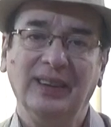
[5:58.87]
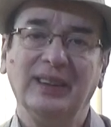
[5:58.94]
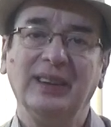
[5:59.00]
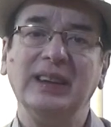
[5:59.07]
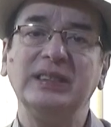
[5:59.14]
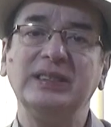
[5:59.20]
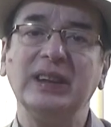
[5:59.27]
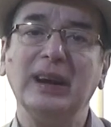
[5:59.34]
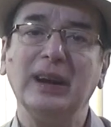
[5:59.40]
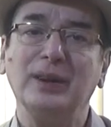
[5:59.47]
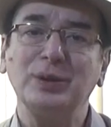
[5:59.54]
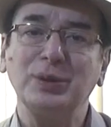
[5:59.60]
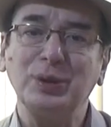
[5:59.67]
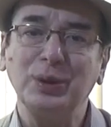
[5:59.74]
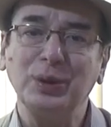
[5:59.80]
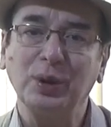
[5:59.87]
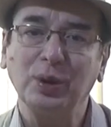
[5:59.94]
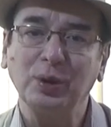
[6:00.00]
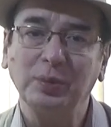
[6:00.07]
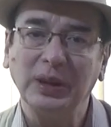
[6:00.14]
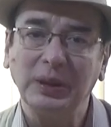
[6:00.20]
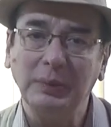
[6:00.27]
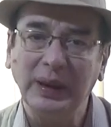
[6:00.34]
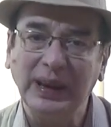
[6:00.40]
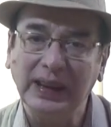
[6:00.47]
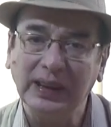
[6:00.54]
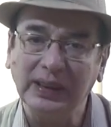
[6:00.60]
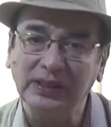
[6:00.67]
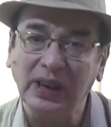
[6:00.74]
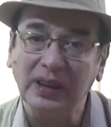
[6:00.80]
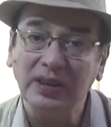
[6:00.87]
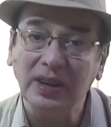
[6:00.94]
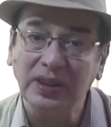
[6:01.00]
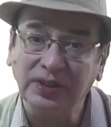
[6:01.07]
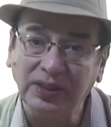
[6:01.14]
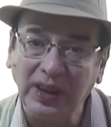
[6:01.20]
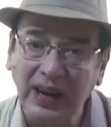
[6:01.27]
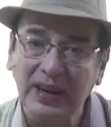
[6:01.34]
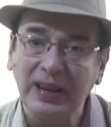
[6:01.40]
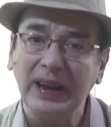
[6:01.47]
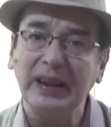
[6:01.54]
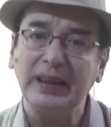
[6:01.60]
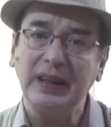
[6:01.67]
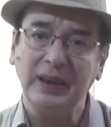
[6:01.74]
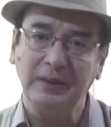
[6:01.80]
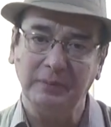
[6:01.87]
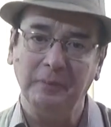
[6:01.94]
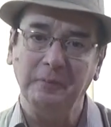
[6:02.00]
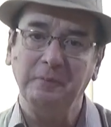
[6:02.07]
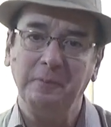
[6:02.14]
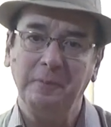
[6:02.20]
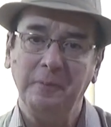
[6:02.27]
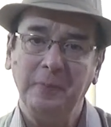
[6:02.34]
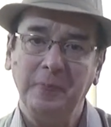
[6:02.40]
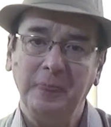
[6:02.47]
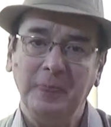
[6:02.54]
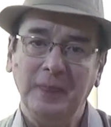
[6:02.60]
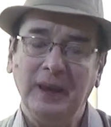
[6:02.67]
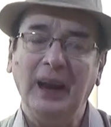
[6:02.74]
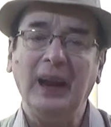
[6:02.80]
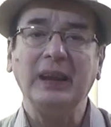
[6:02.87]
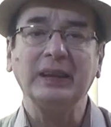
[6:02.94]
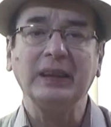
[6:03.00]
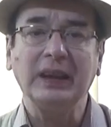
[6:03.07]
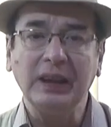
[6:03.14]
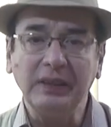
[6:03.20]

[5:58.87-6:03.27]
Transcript: reaching out to human beings, understanding them, and